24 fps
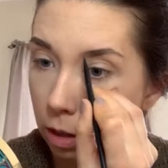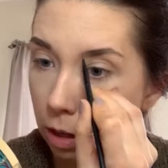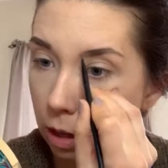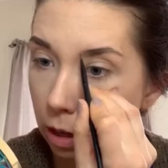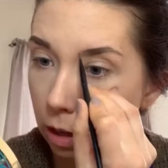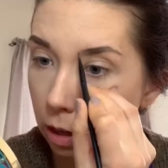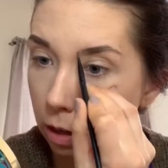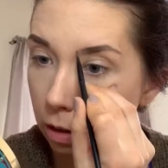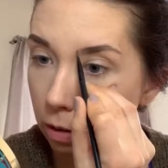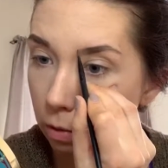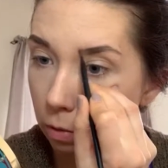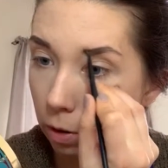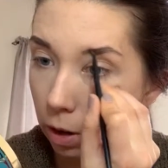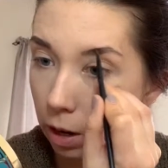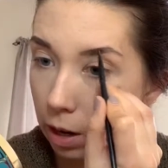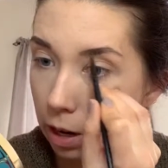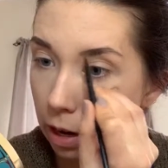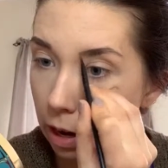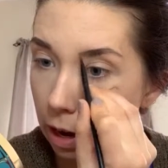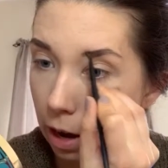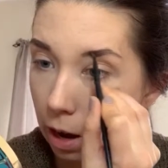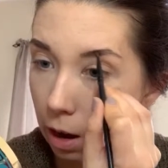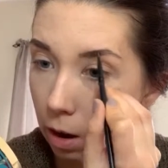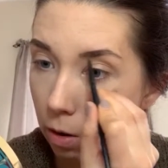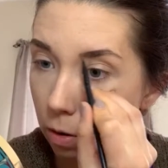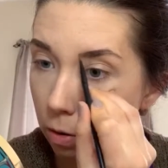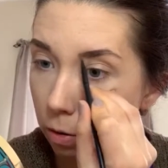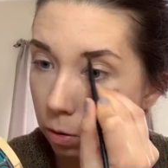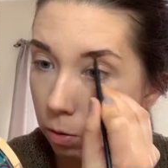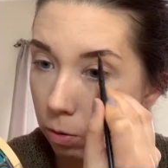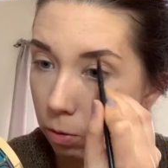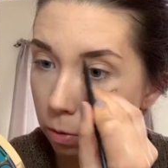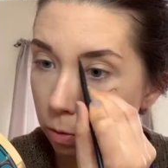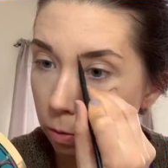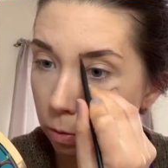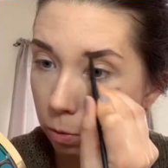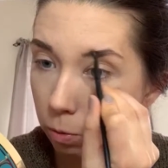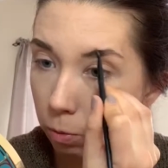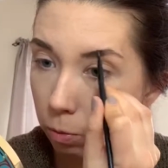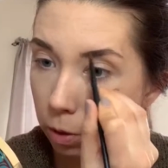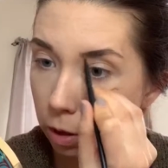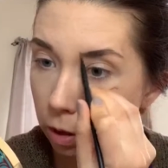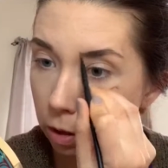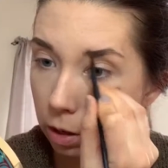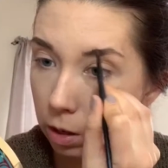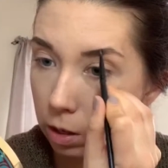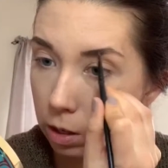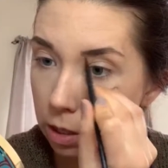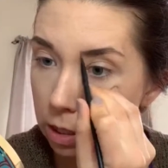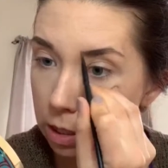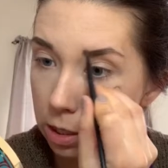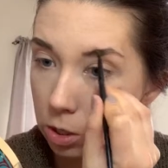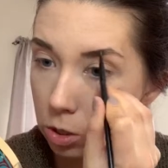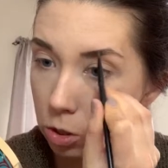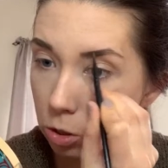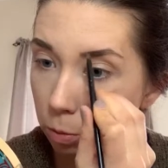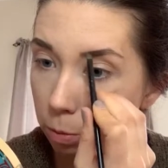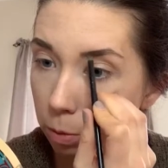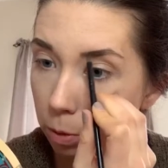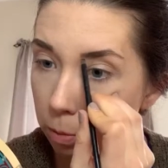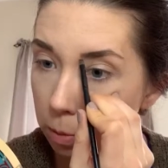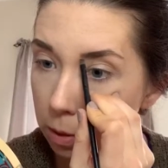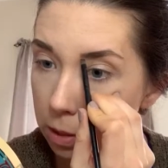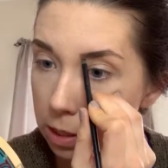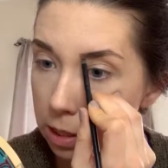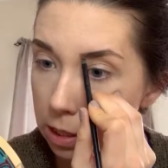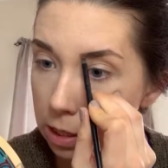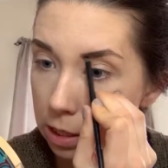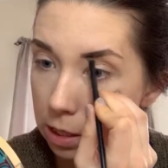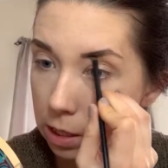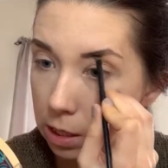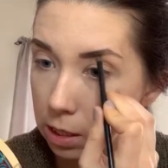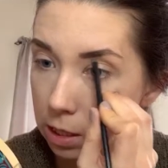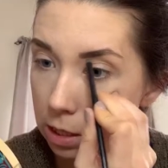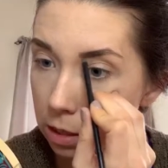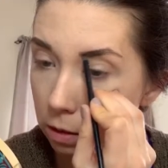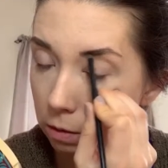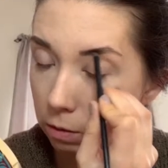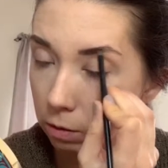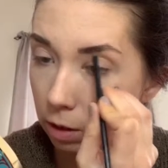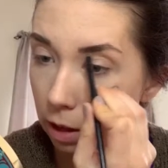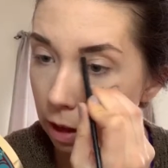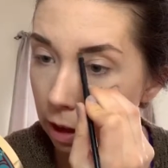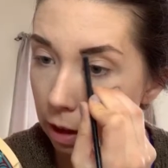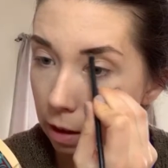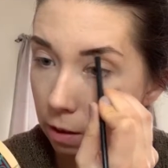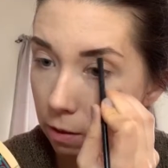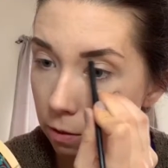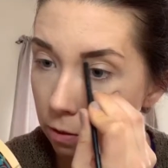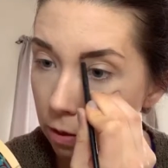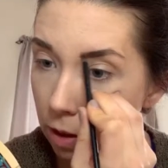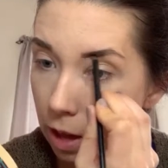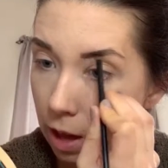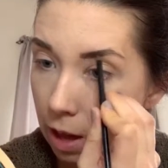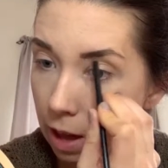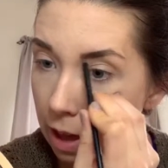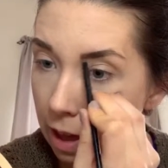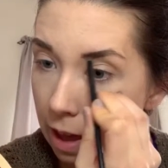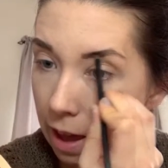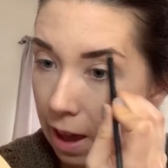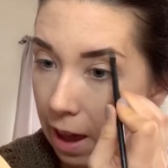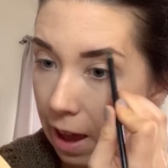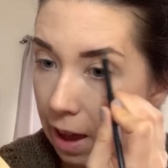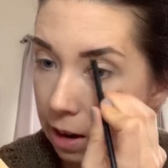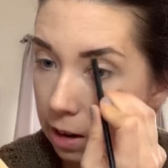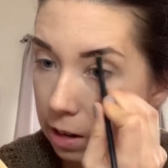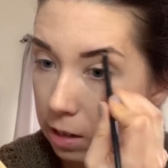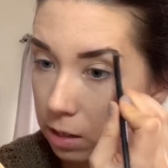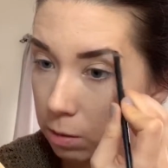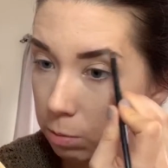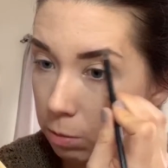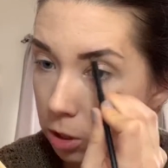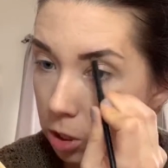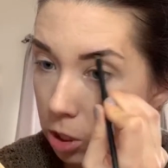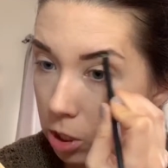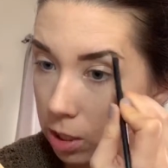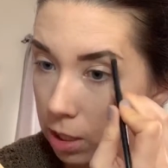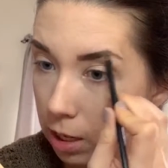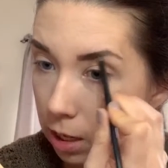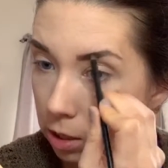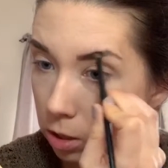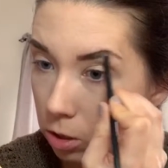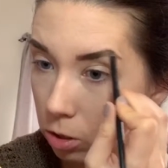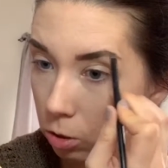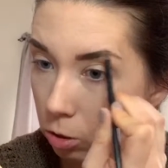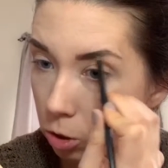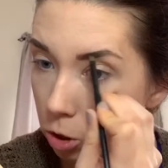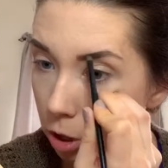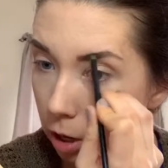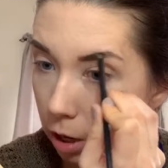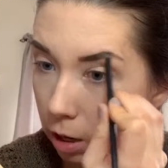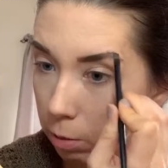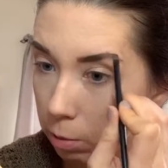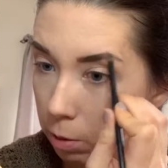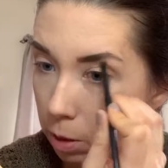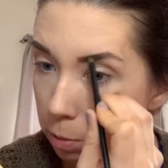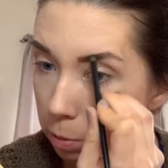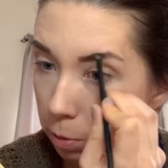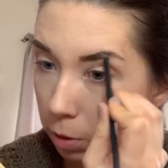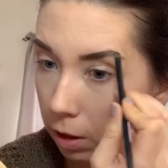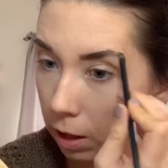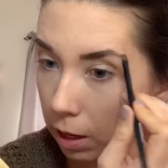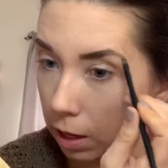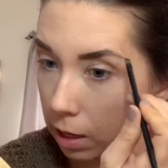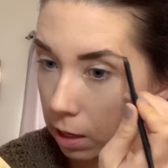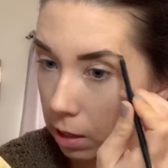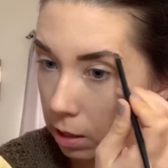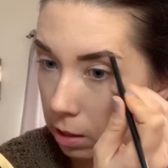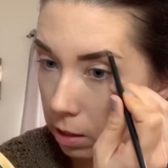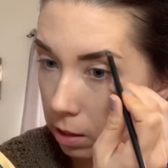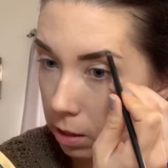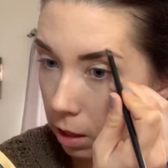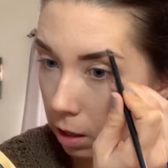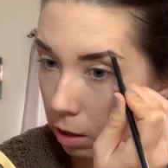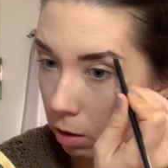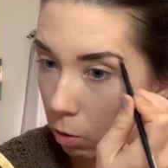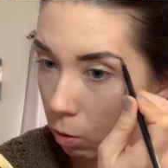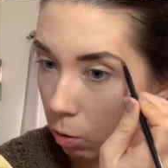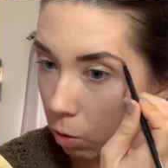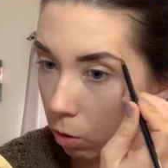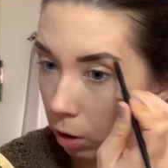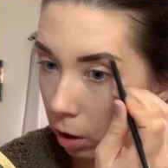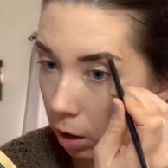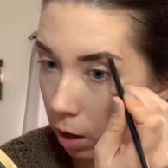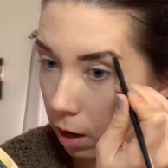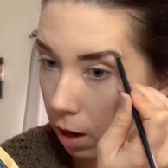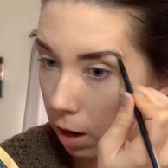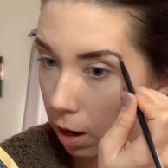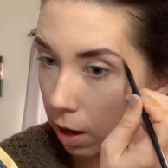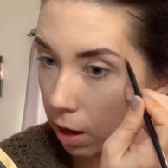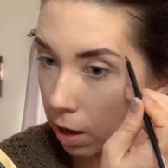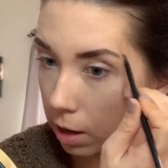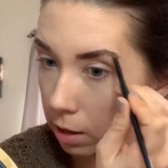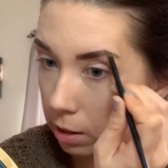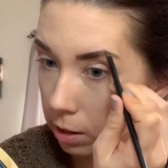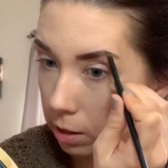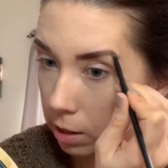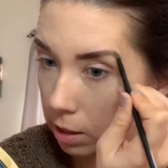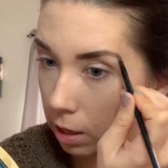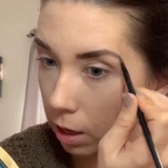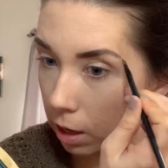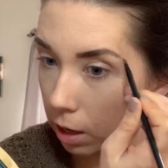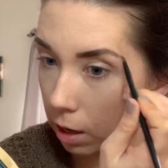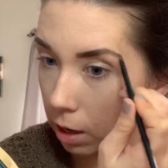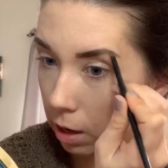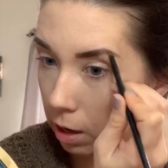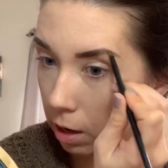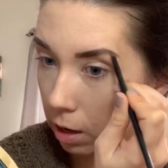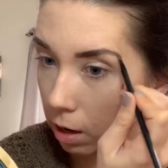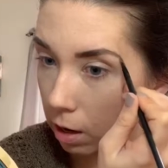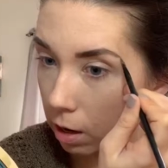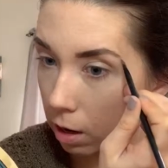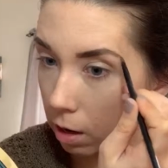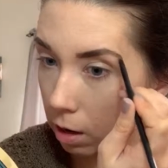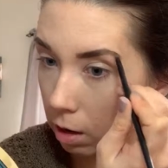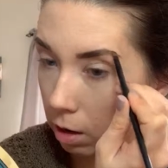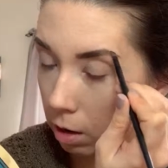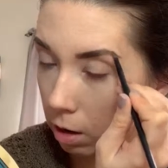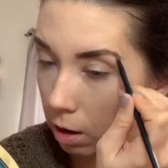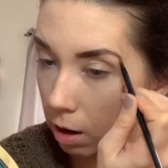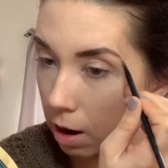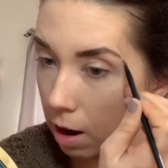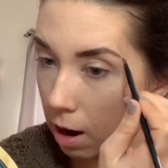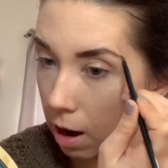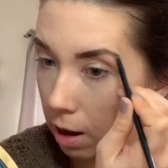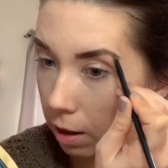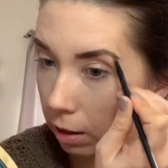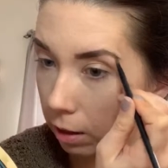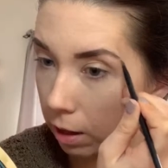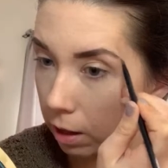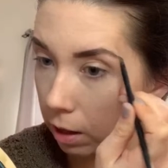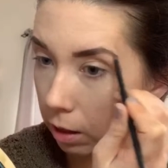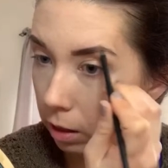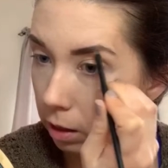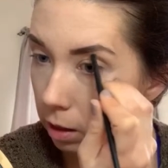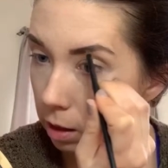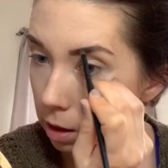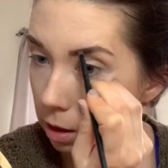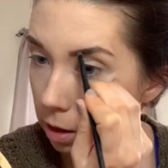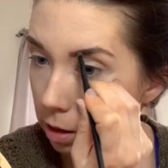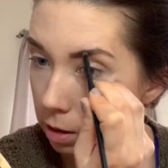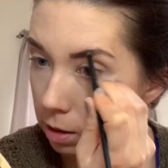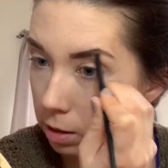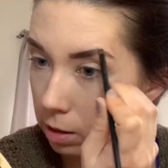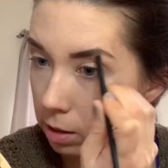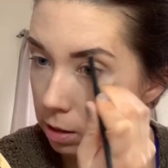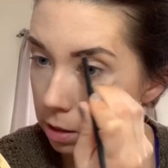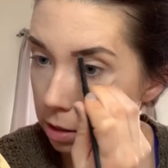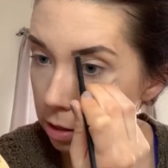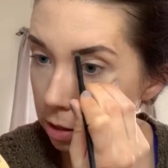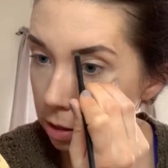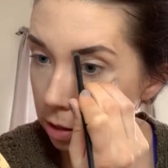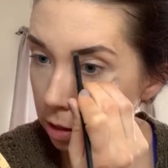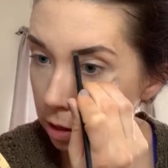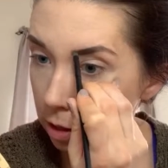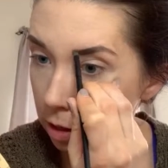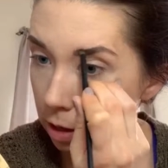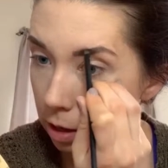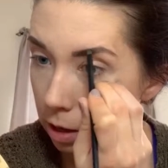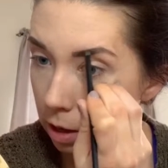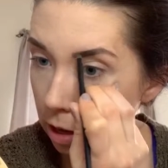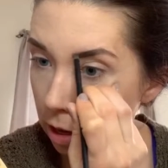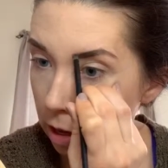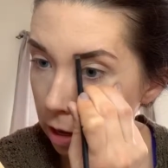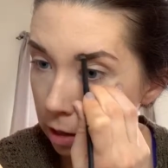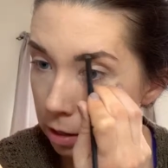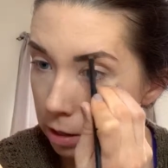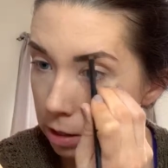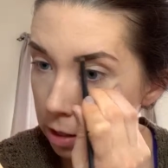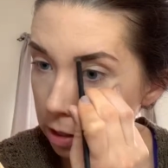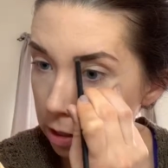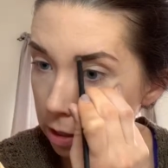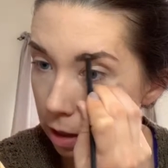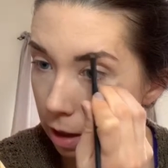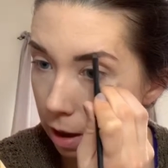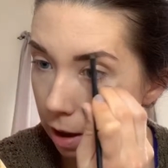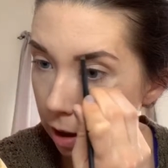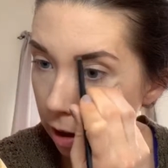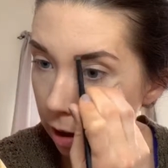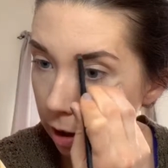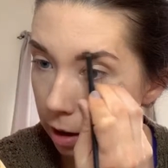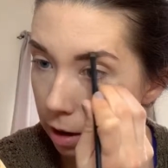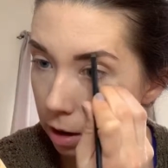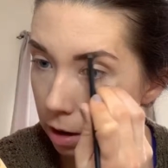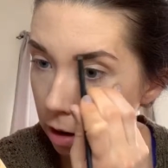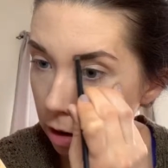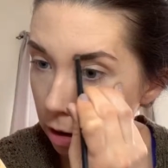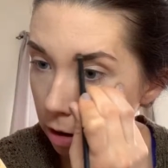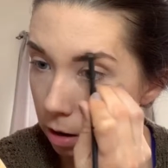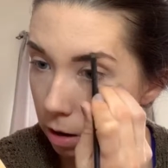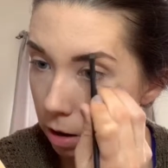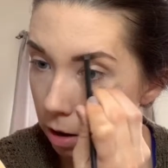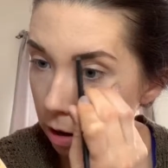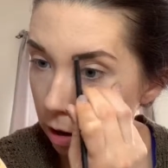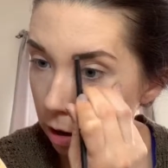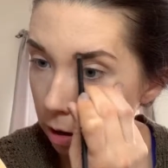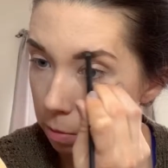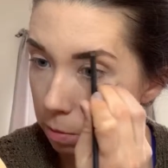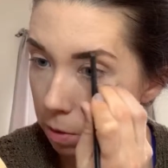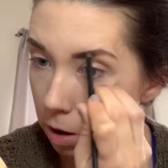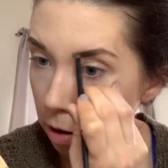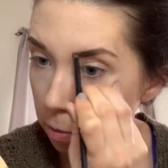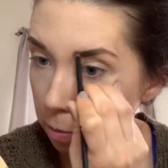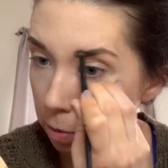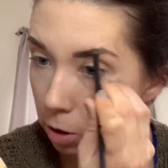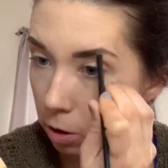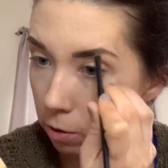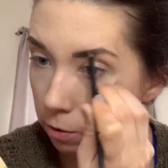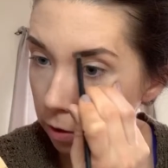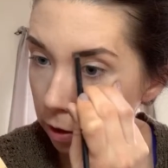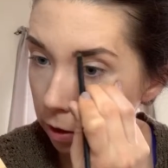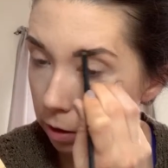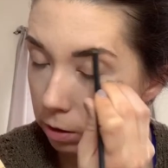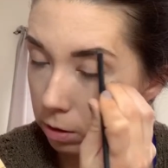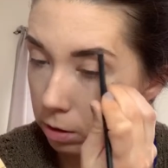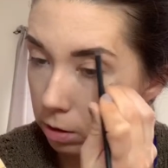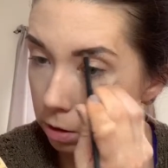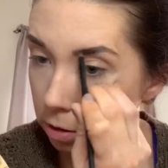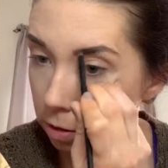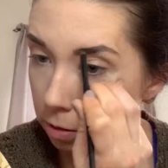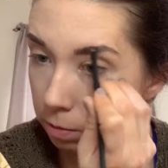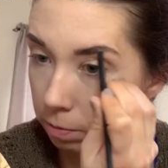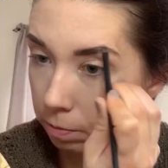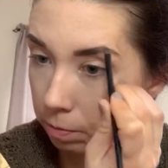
And right now, we are in a super busy season of life. And as much as I do try to be planned and organized and not let things slide, I am not perfect.